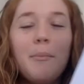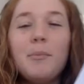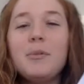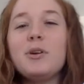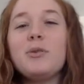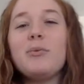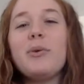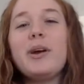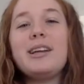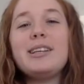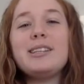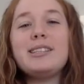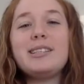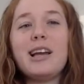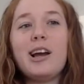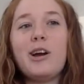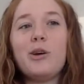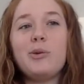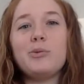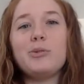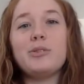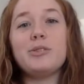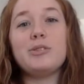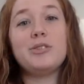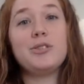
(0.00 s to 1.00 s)
going to write
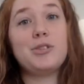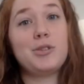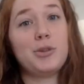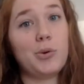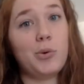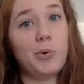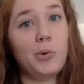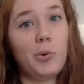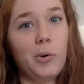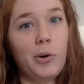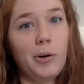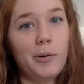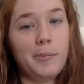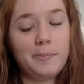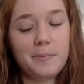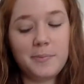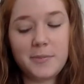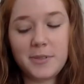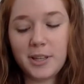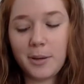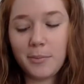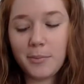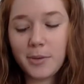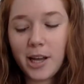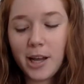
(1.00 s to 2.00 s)
down school.
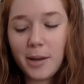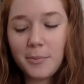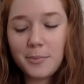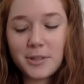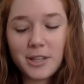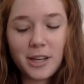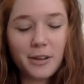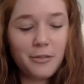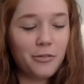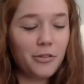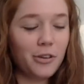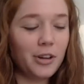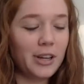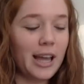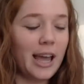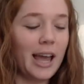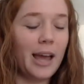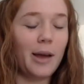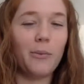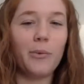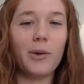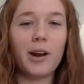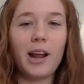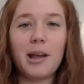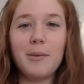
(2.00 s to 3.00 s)
Sometimes I
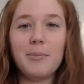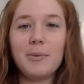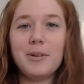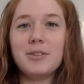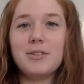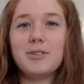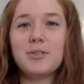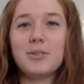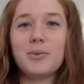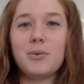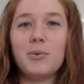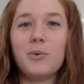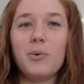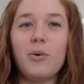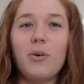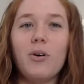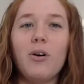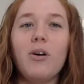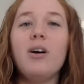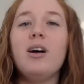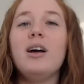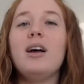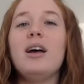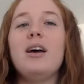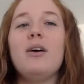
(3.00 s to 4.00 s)
forget when I'm in
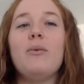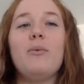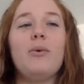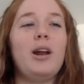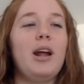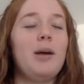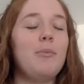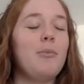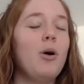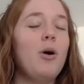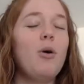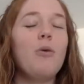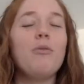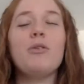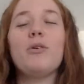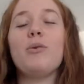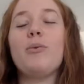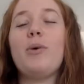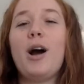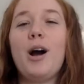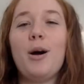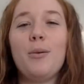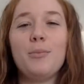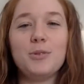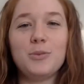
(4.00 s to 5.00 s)
school, when I'm
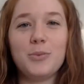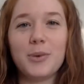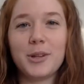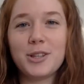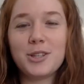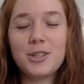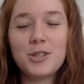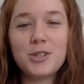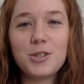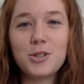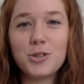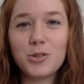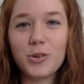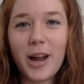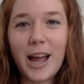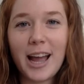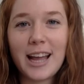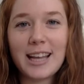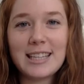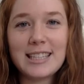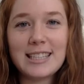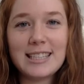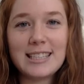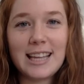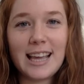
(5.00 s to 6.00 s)
overwhelmed with
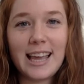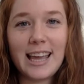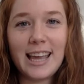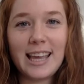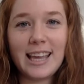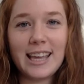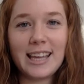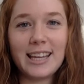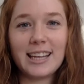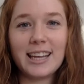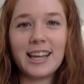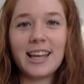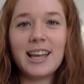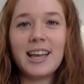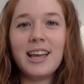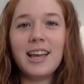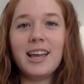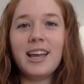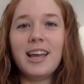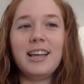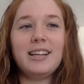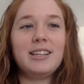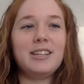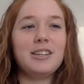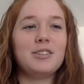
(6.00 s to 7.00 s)
stress and
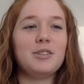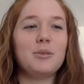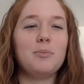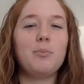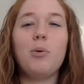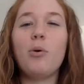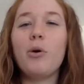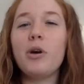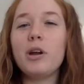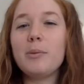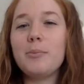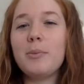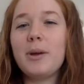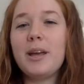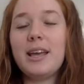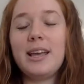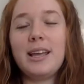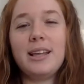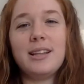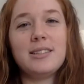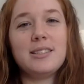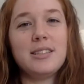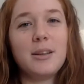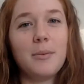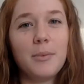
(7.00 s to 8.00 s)
disappointment
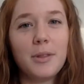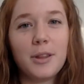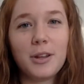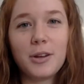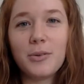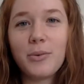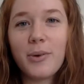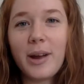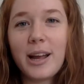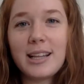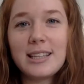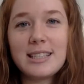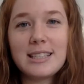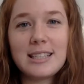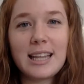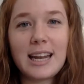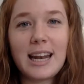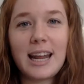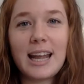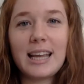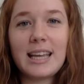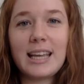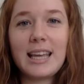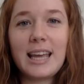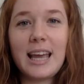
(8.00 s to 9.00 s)
in some of the grades that
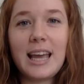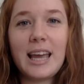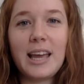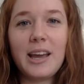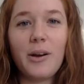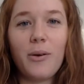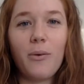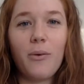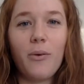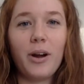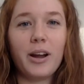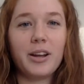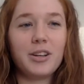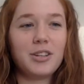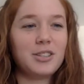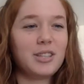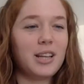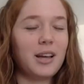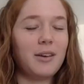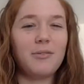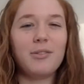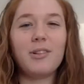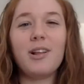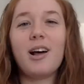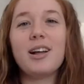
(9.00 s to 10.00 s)
I get, or I just
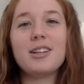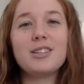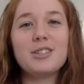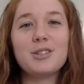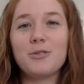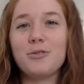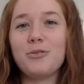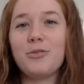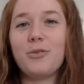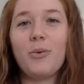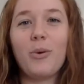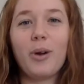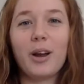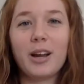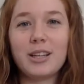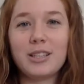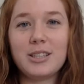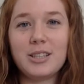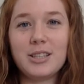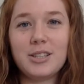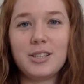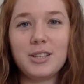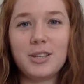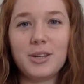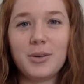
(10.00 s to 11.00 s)
have lots of work
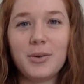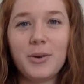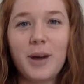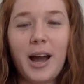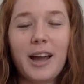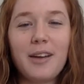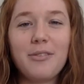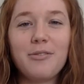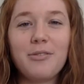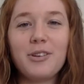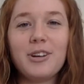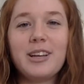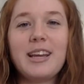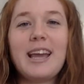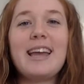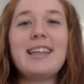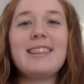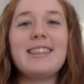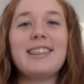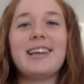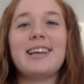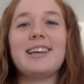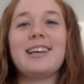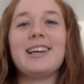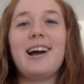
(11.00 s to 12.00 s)
to do. I forget
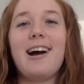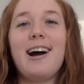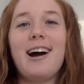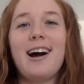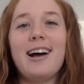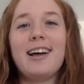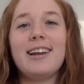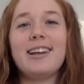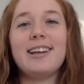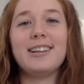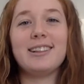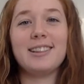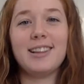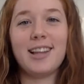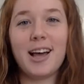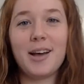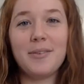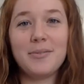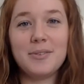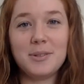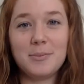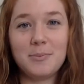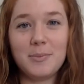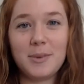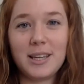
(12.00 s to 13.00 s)
that God
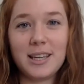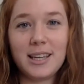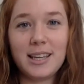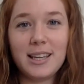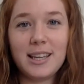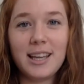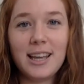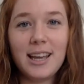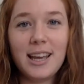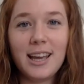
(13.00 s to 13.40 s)
loves me.